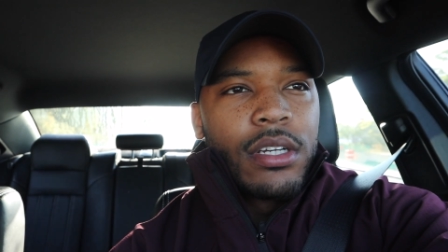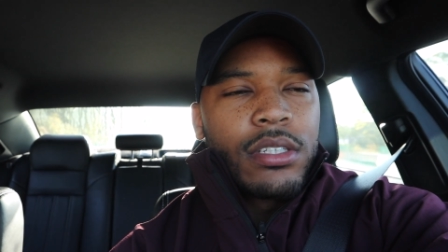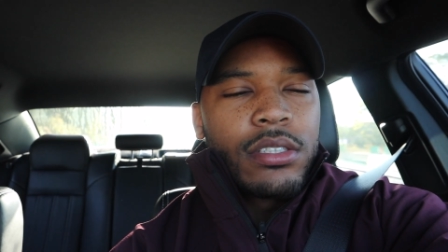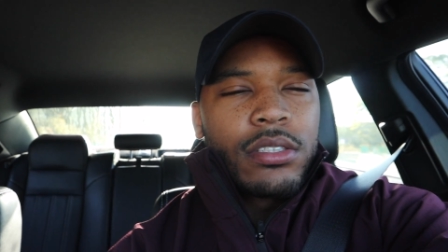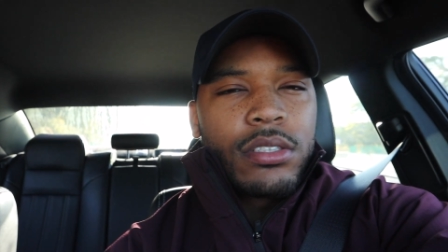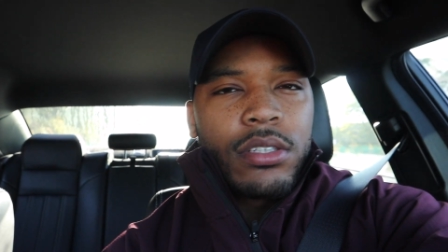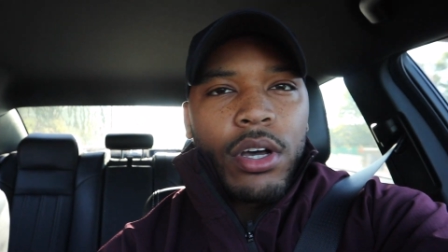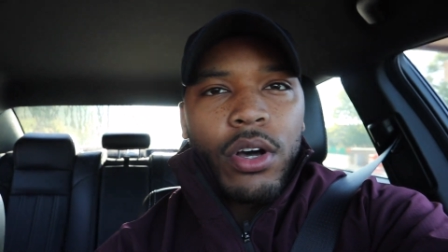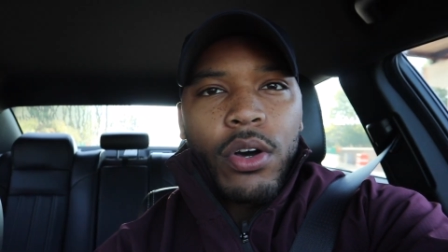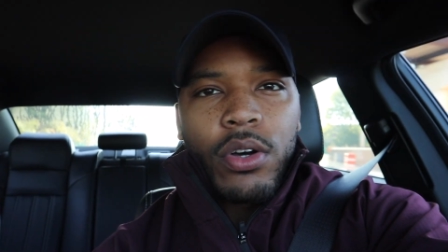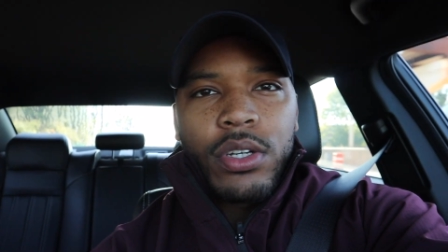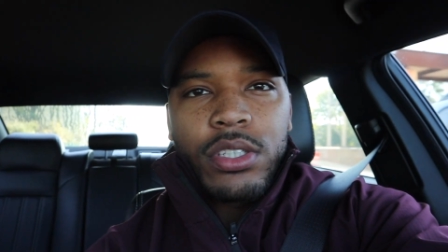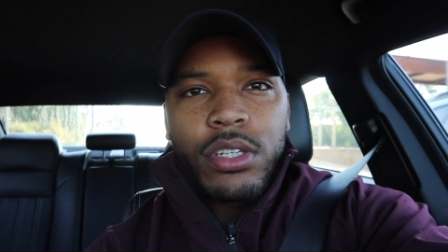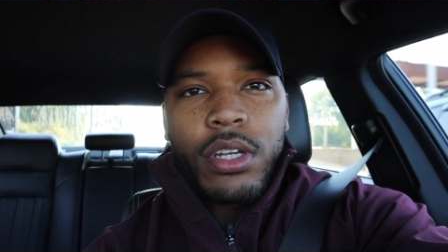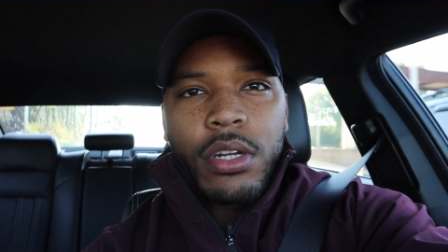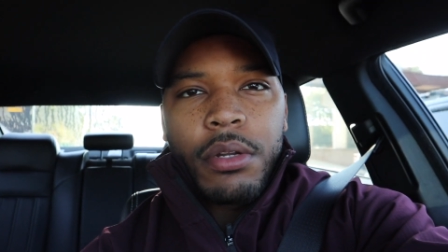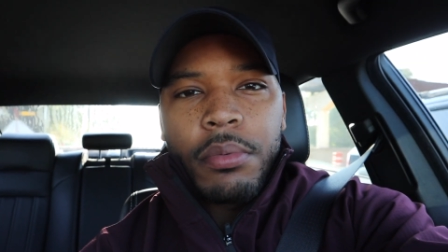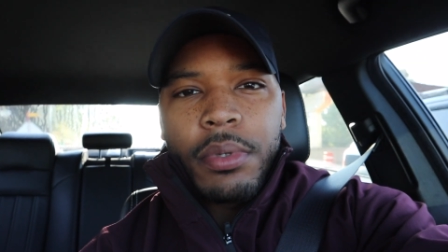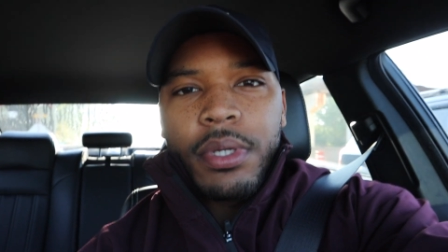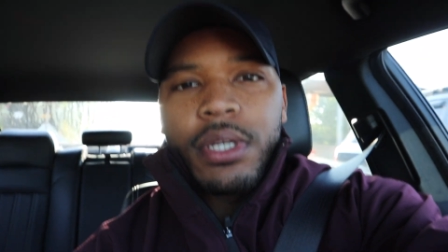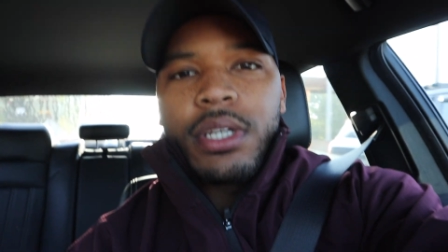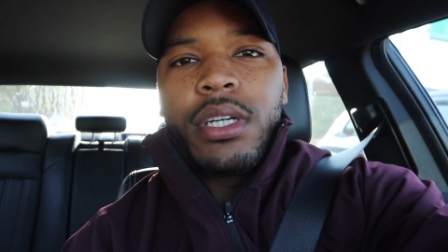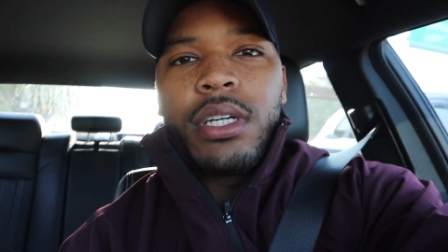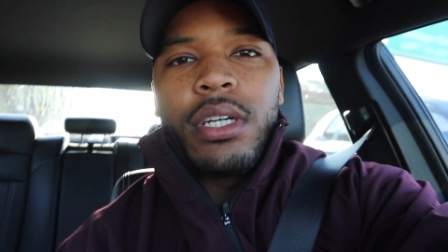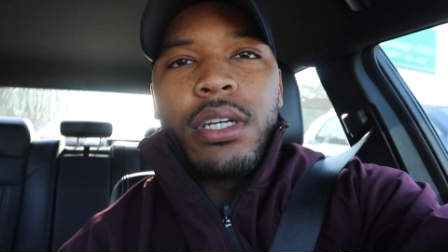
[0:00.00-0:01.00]
So it's
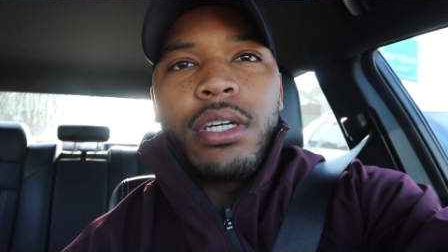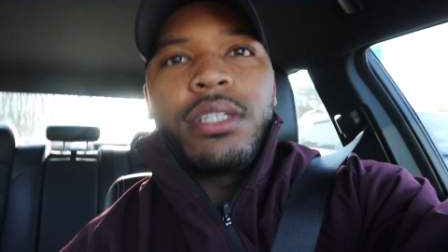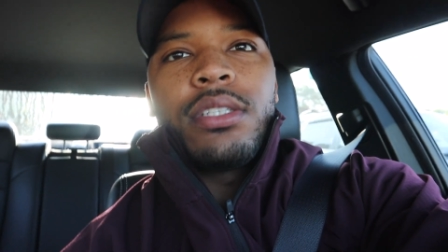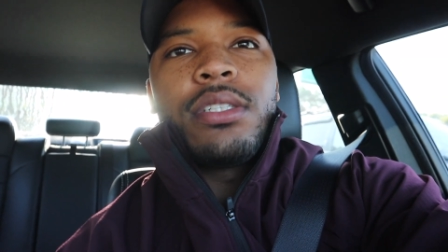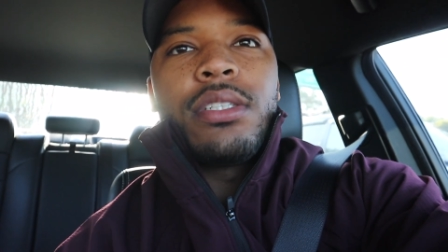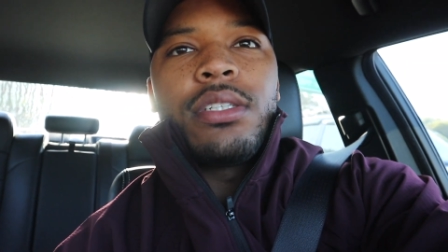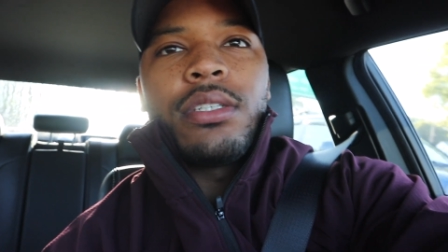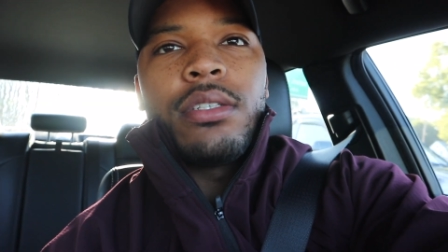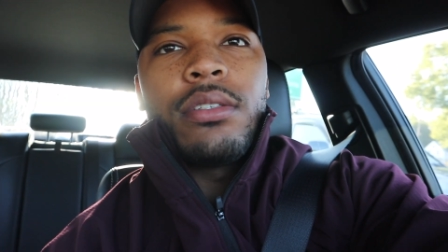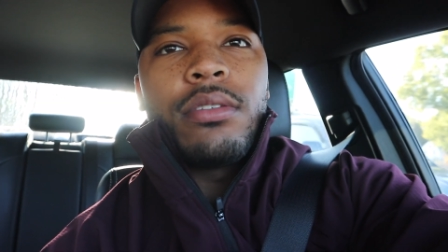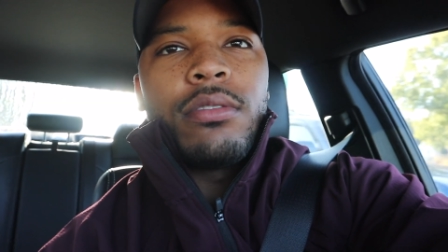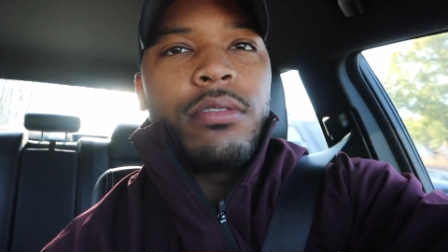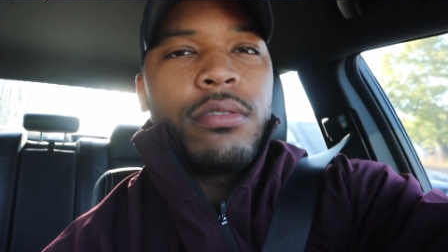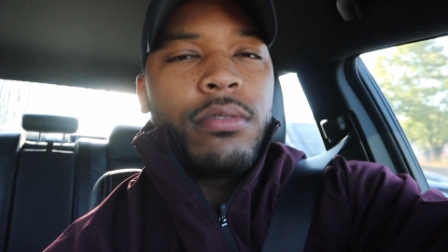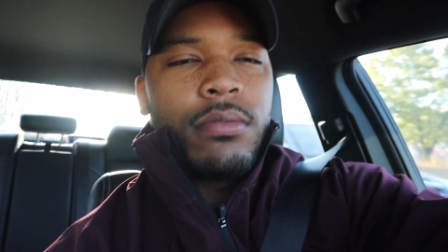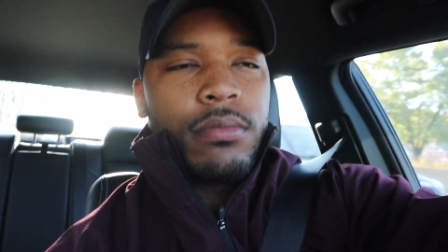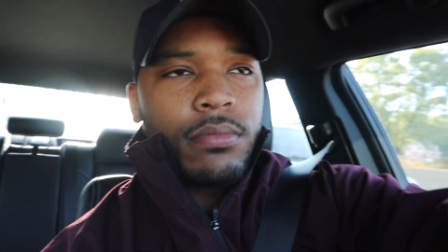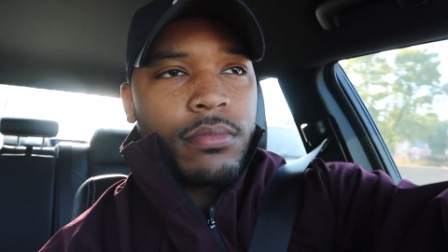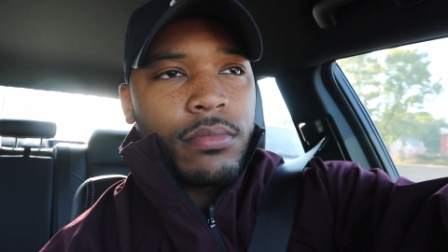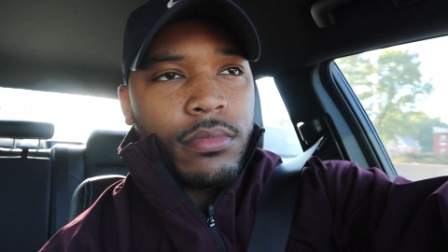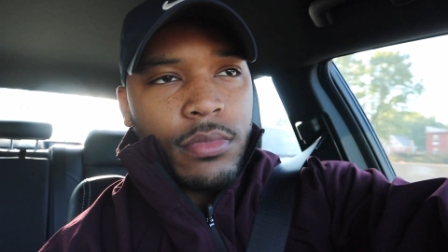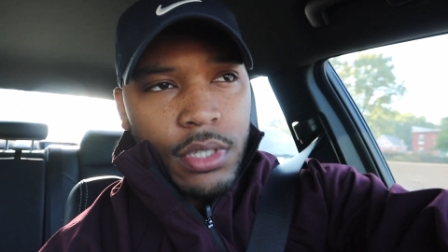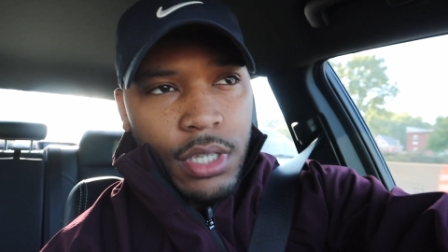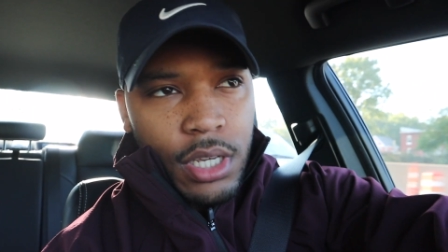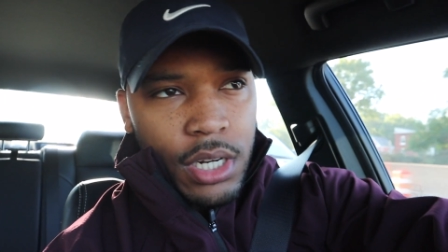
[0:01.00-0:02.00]
gonna be good to
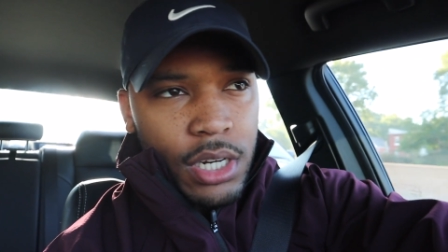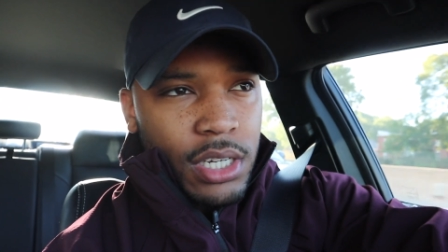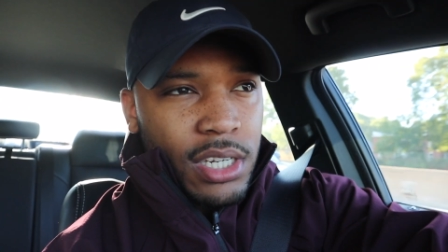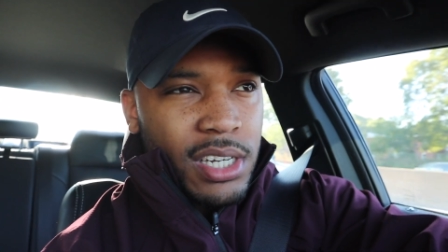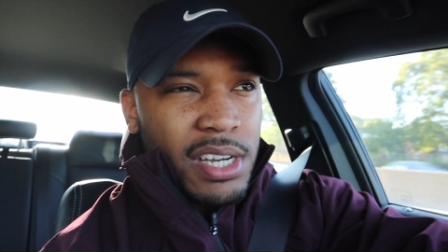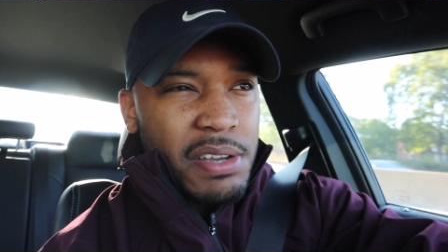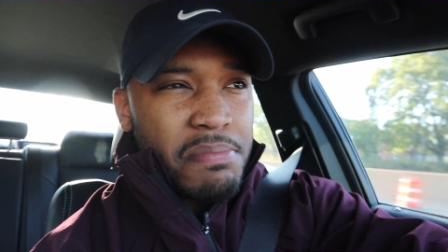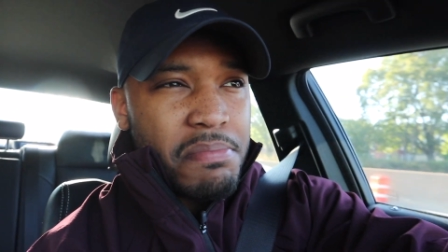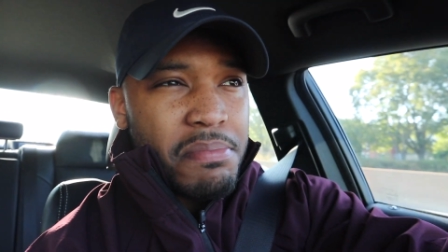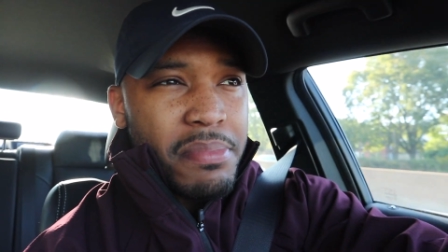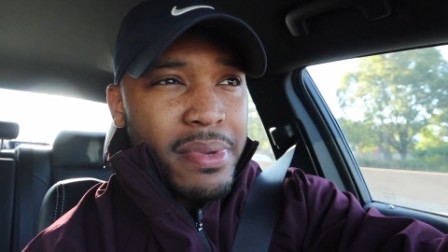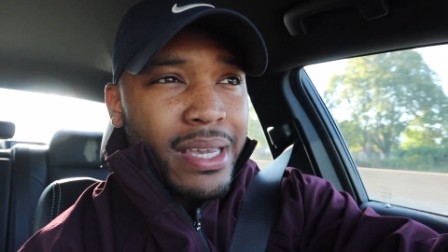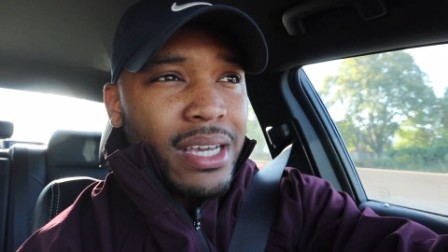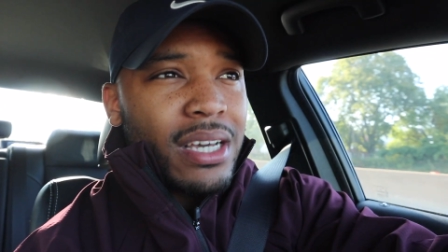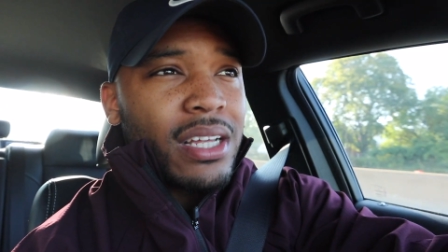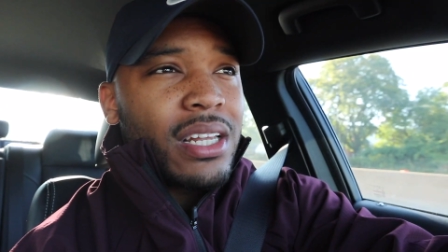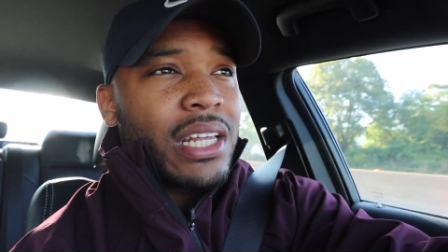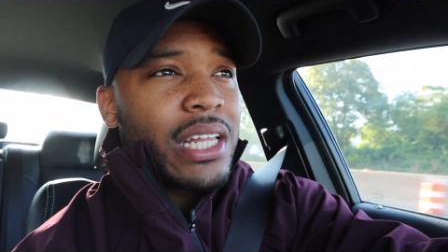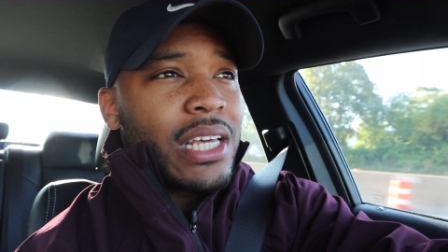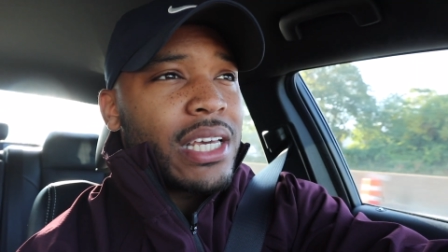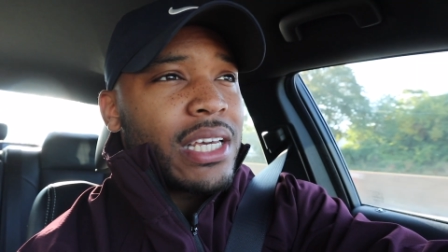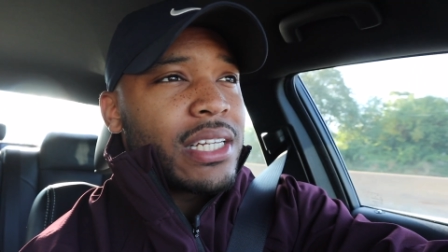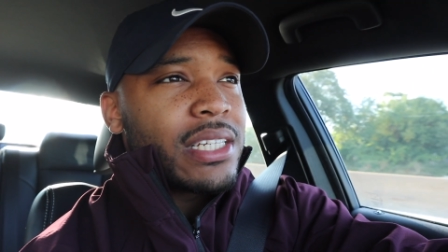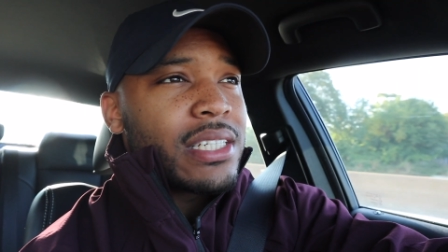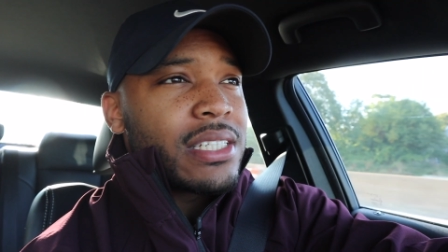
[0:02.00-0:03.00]
get a good
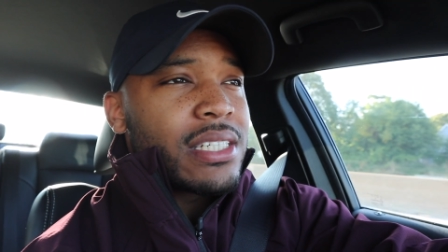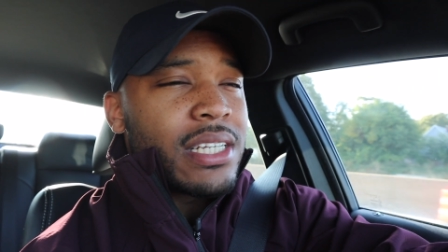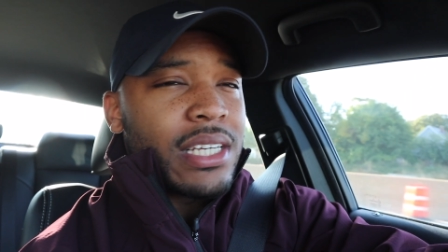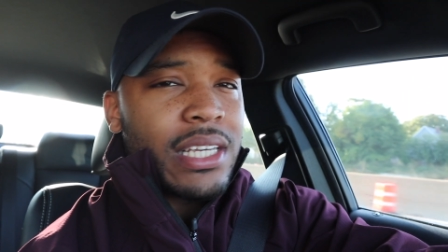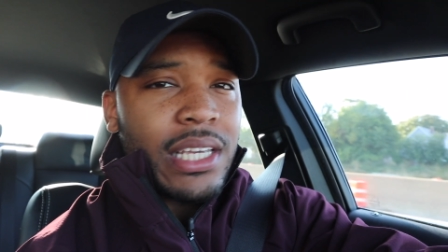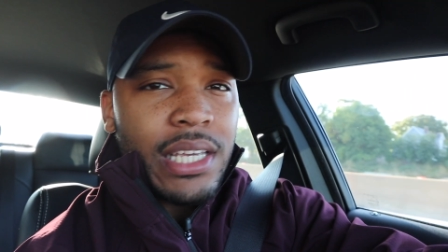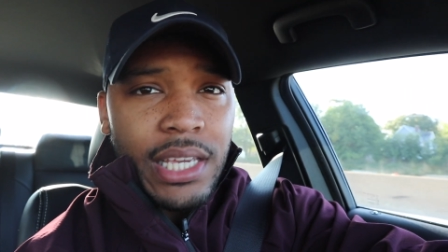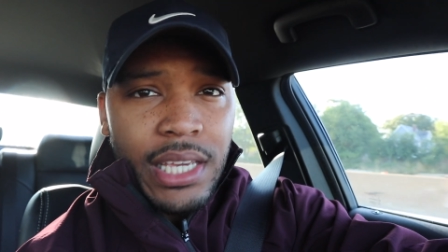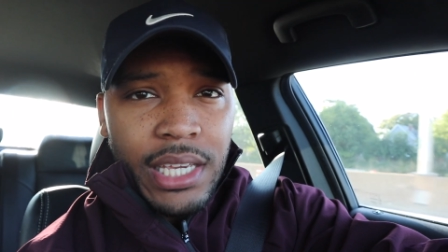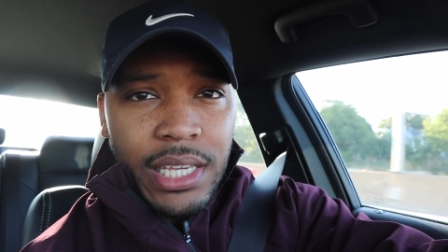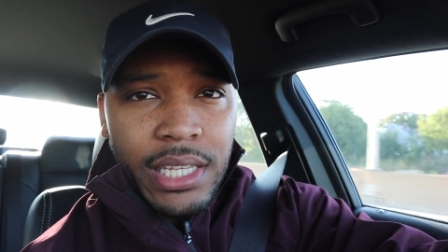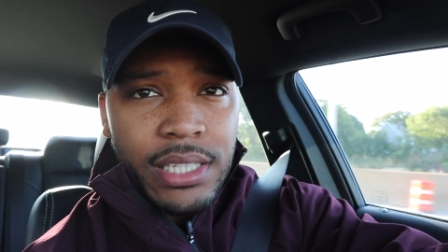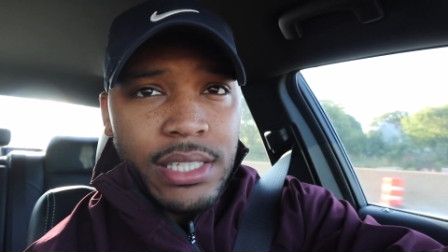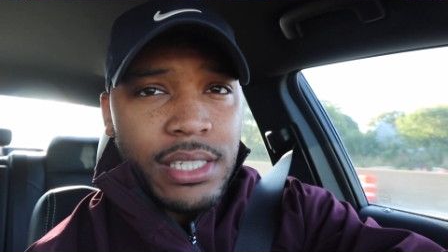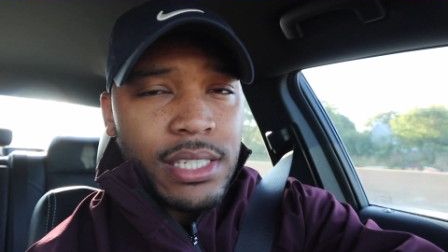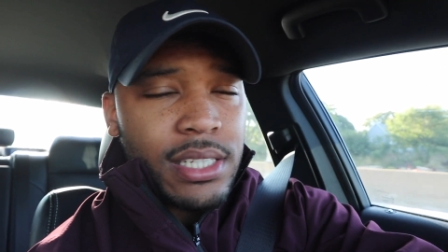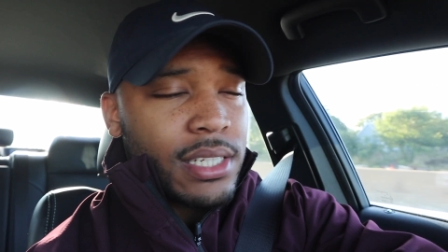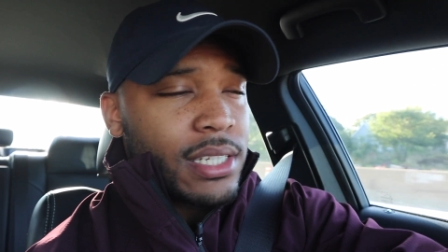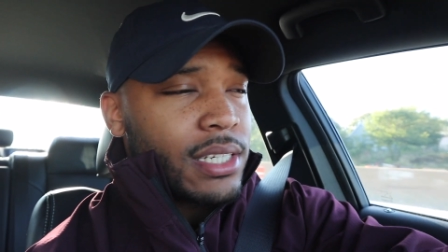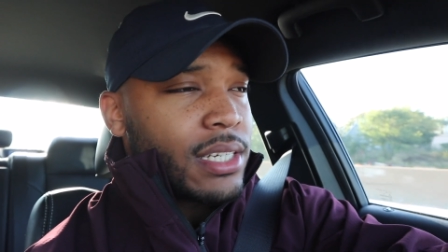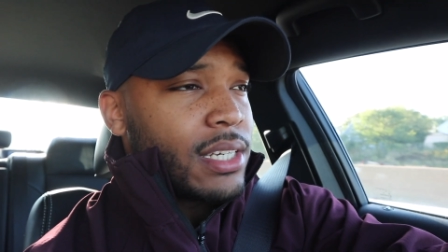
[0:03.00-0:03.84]
meal in, to eat.